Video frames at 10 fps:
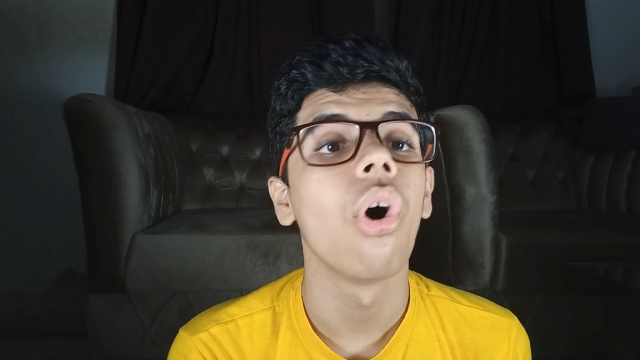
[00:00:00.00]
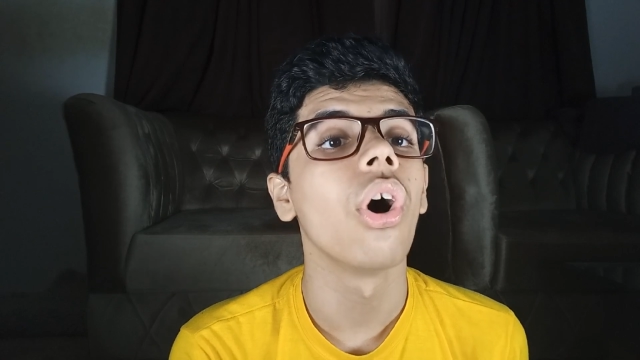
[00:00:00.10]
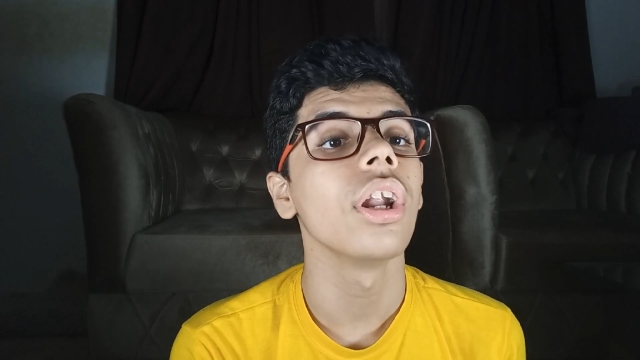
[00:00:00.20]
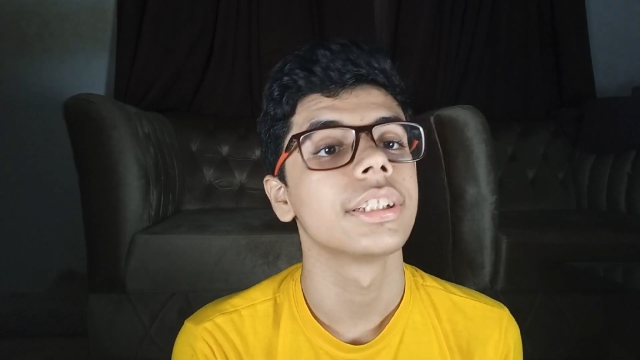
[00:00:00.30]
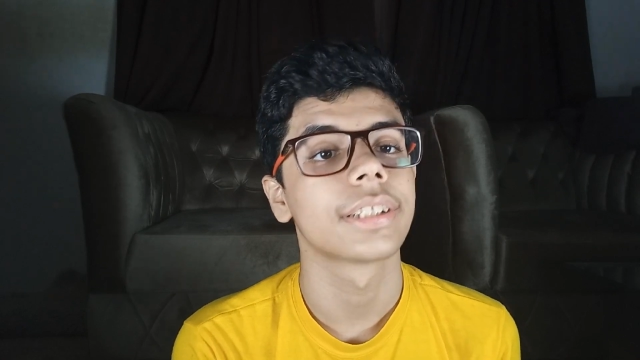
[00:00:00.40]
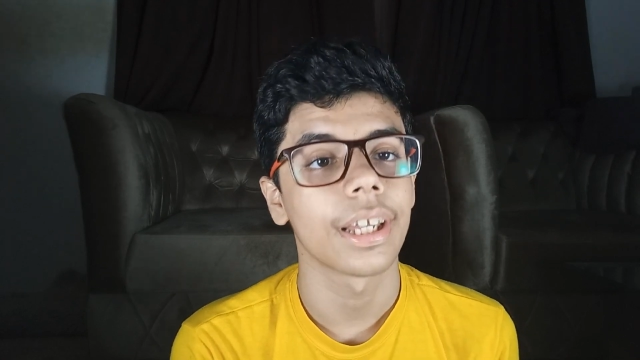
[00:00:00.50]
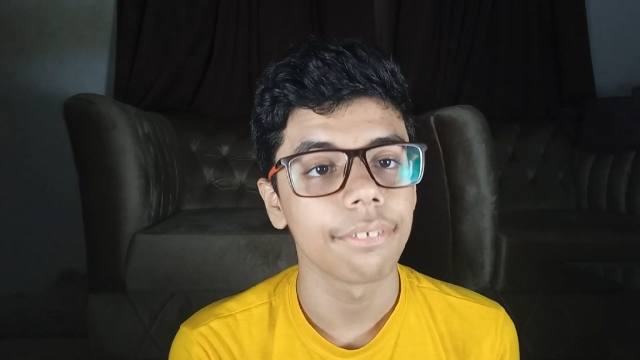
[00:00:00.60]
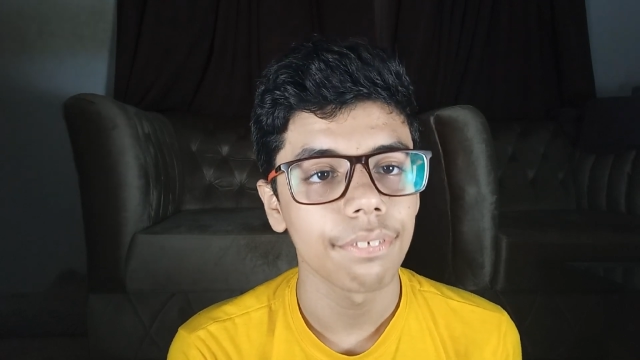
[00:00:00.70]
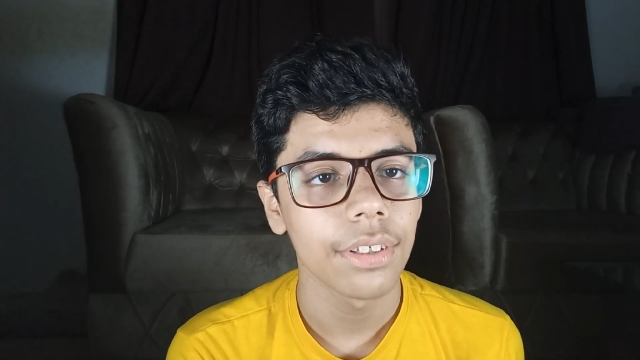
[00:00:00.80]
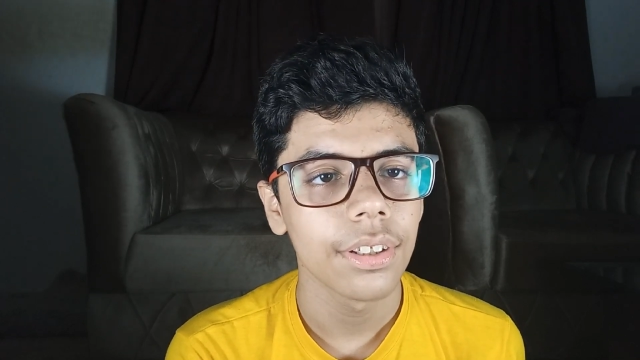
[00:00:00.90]
all his life.
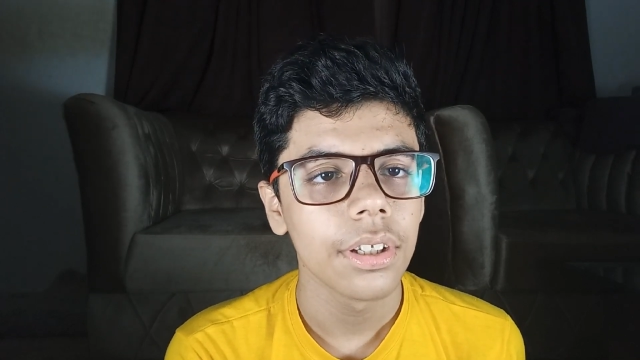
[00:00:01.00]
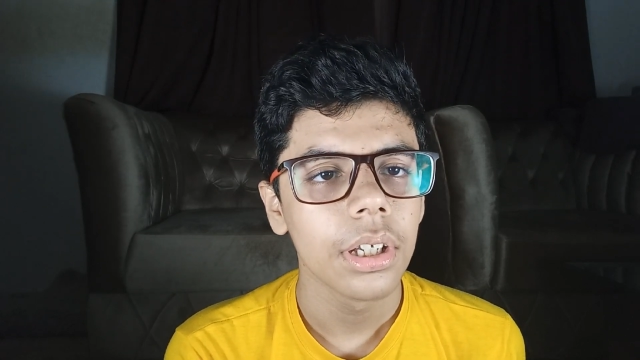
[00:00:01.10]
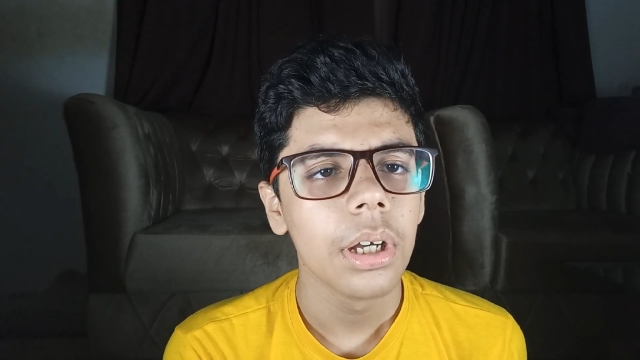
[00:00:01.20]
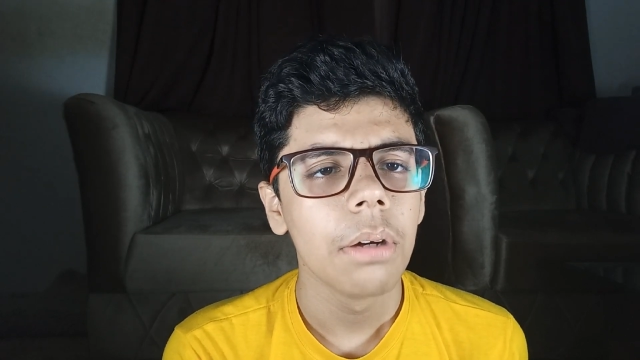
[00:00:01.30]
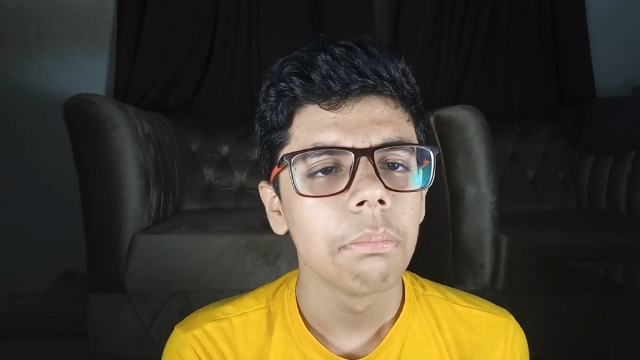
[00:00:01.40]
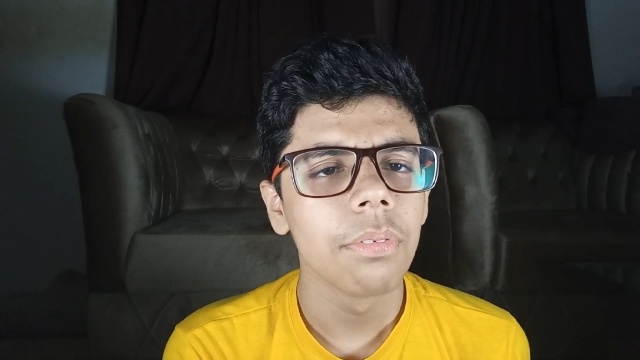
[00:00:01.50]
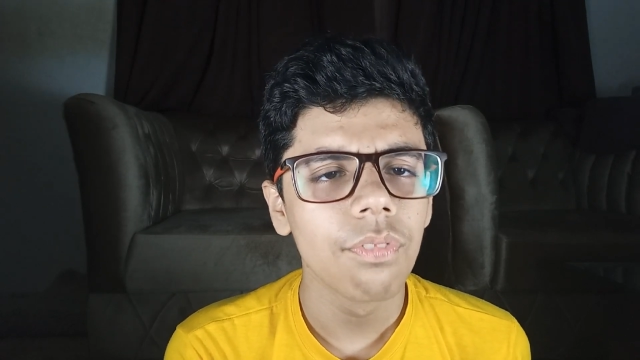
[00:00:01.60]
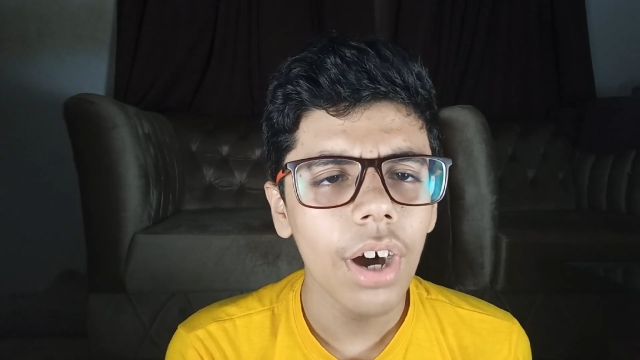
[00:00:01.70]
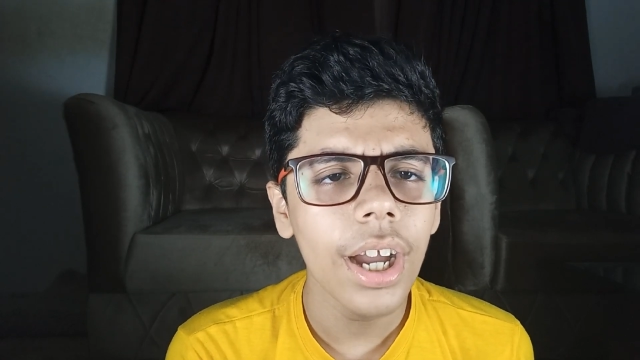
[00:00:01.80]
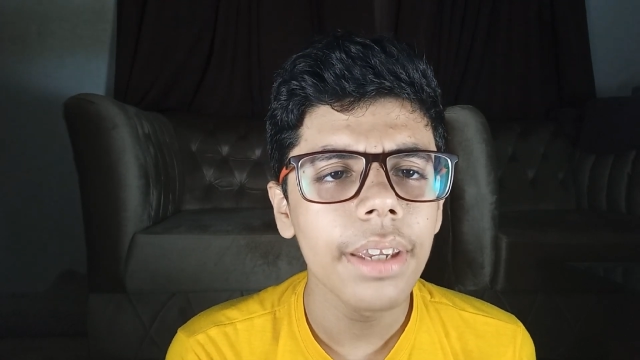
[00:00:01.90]
But
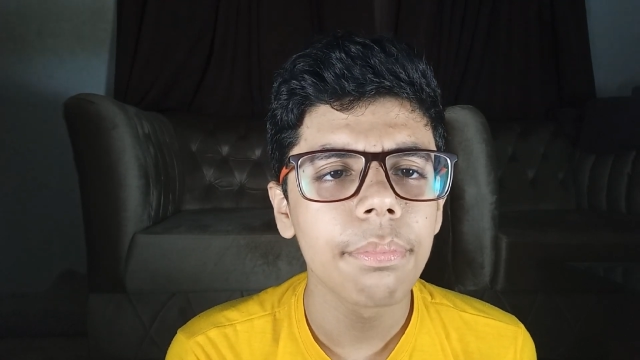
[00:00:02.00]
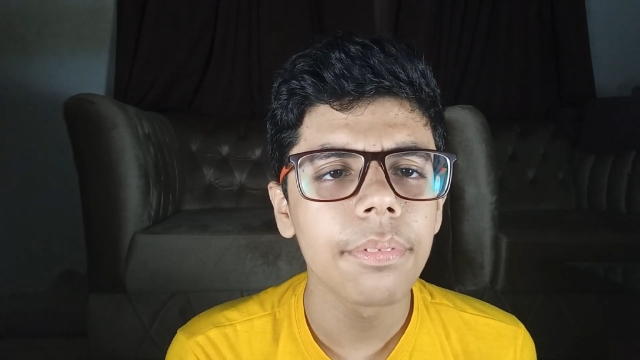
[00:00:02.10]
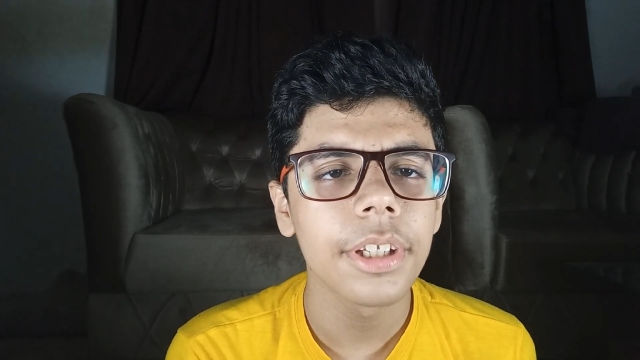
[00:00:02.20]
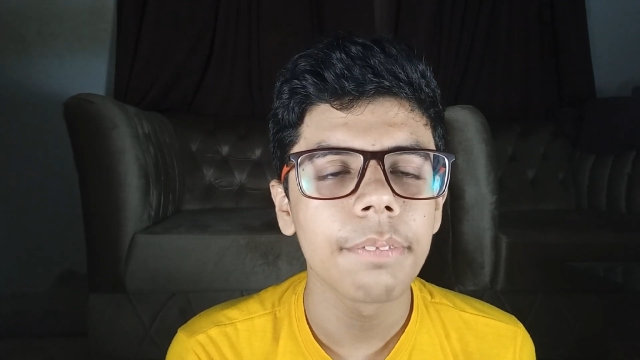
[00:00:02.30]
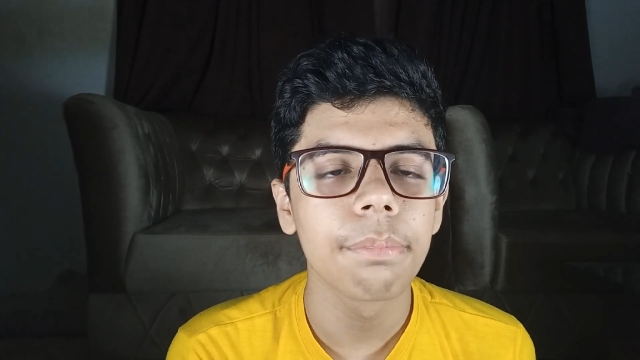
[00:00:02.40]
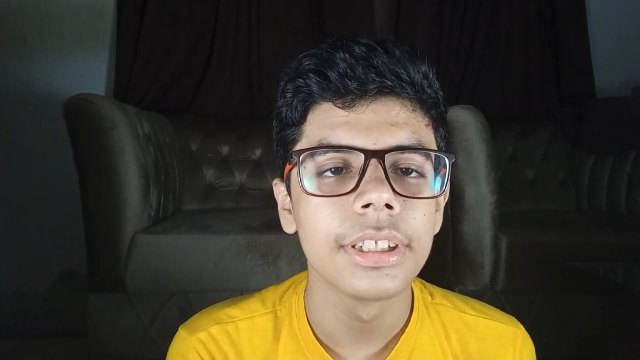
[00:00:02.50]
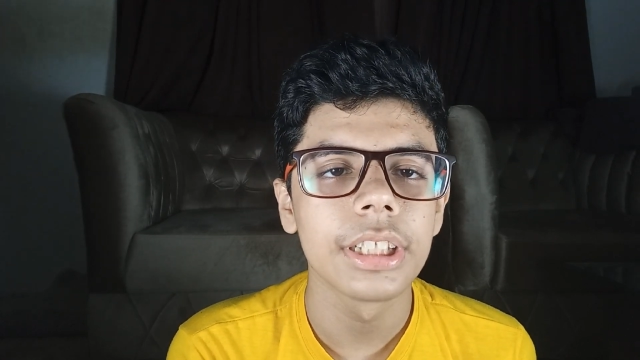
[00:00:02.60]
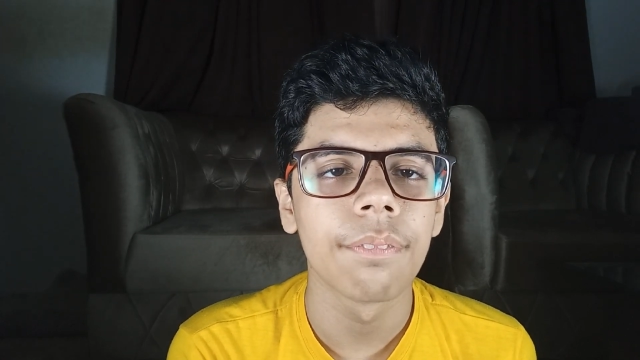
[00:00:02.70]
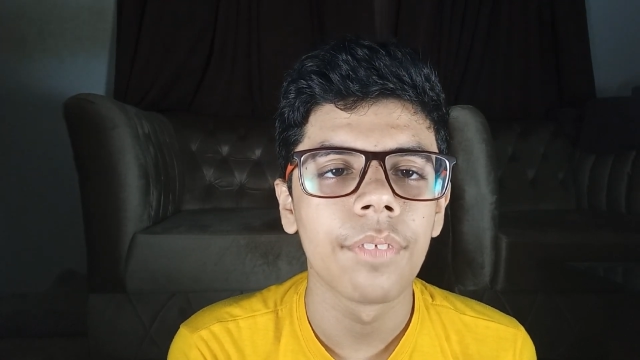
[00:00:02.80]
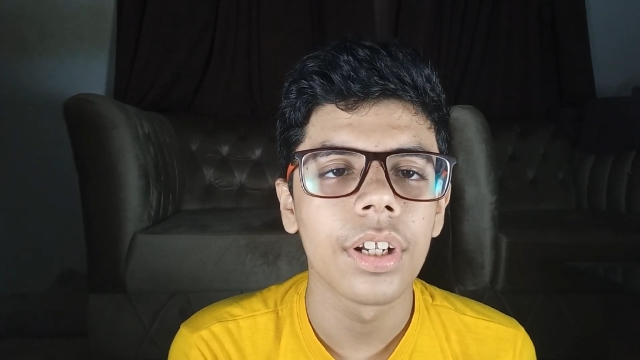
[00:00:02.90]
why did
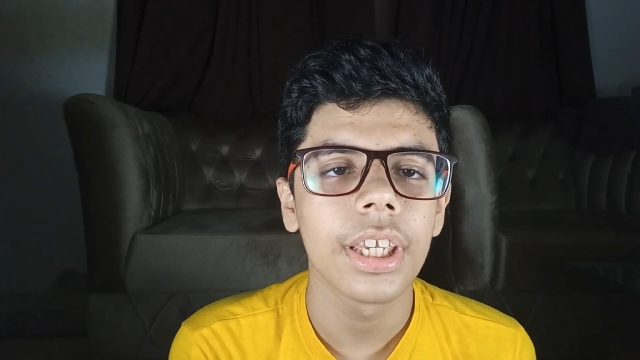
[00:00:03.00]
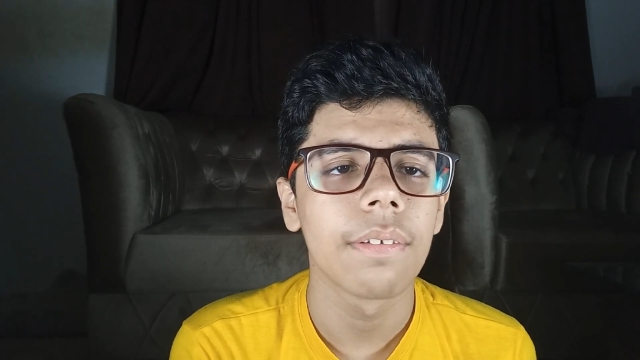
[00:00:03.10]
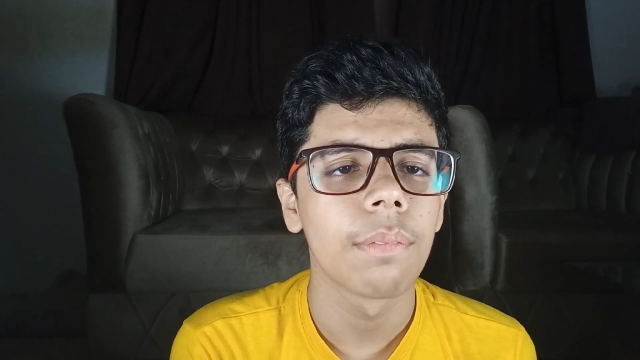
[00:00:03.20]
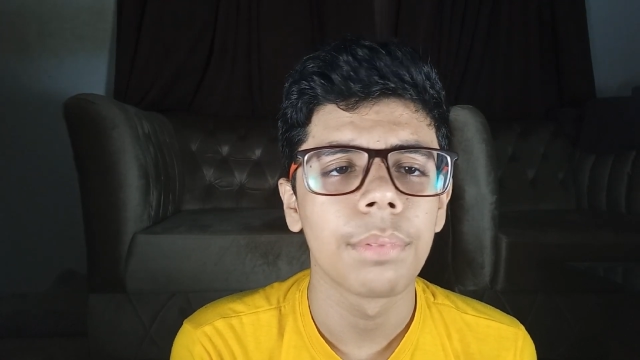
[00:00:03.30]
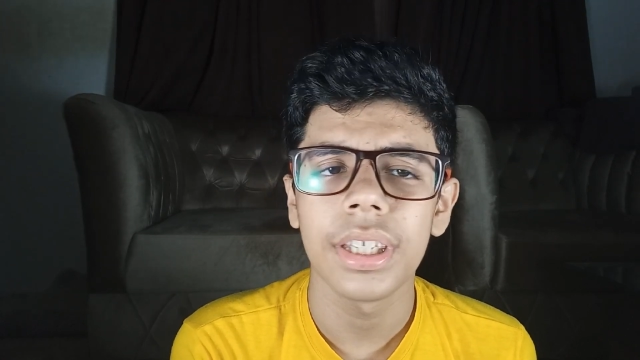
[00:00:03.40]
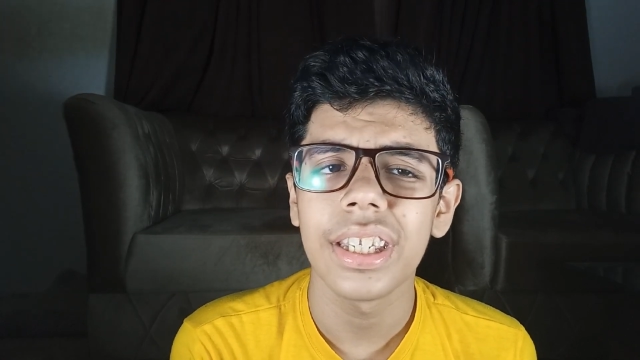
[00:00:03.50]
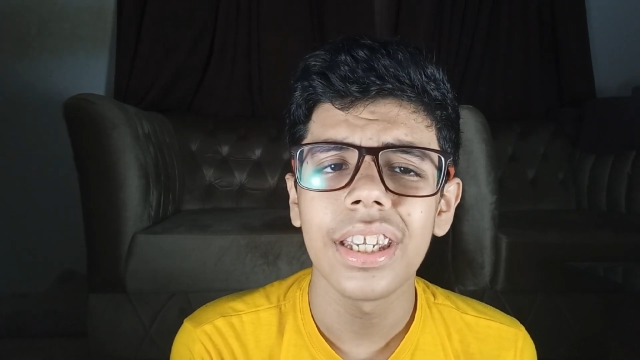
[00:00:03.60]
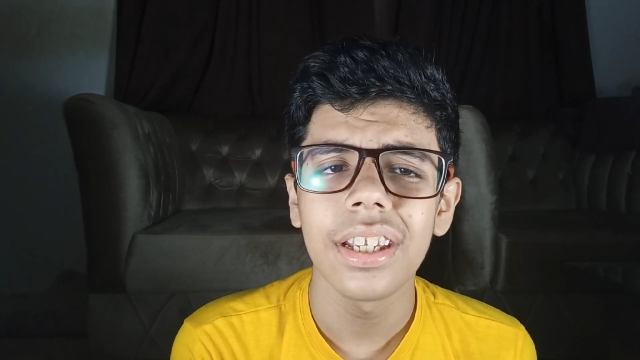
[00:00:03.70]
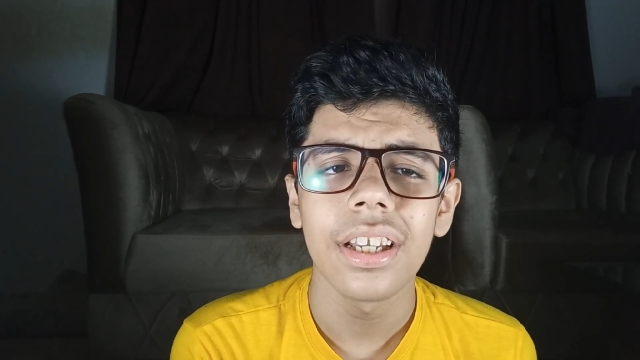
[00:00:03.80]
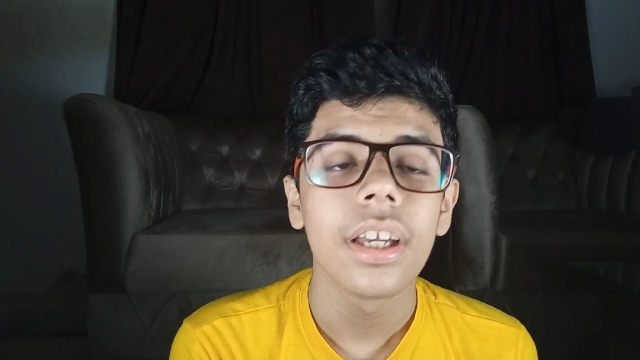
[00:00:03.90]
Prince Edward give up being
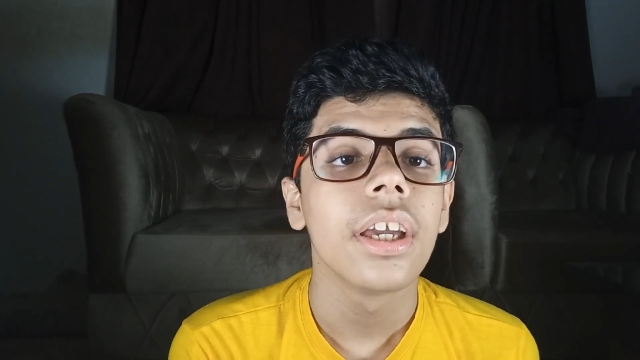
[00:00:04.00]
king?